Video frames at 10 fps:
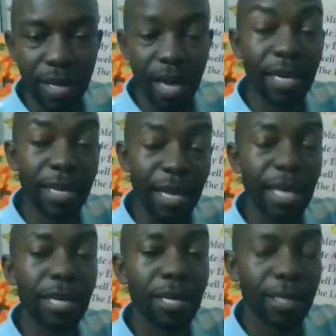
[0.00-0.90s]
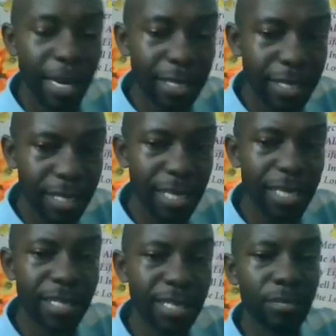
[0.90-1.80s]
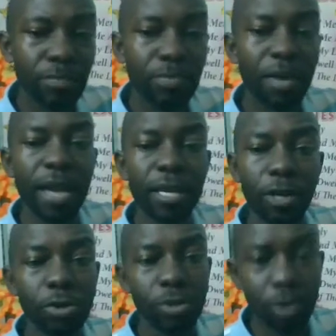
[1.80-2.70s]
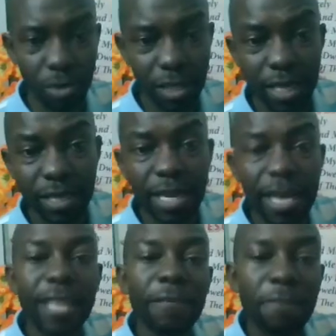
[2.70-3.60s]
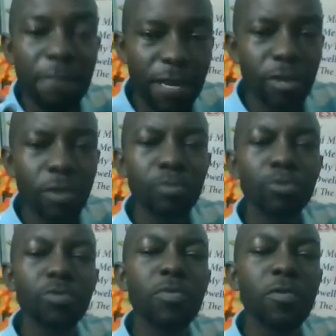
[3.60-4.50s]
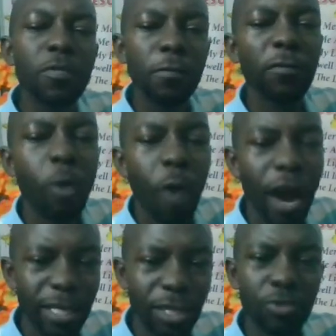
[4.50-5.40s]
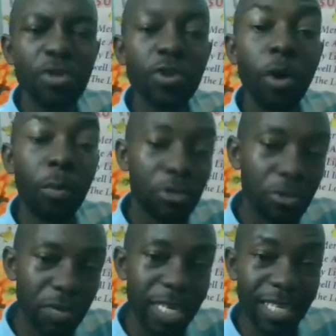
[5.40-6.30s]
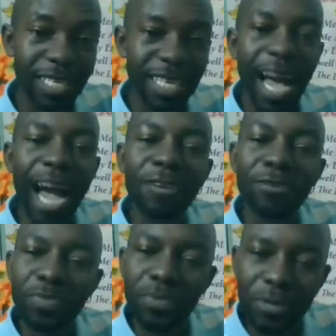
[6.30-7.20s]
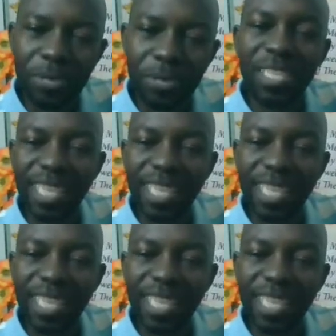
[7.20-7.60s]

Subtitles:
And another writer says this, Brian Koslow says, the freedom to move forward to new opportunities and to produce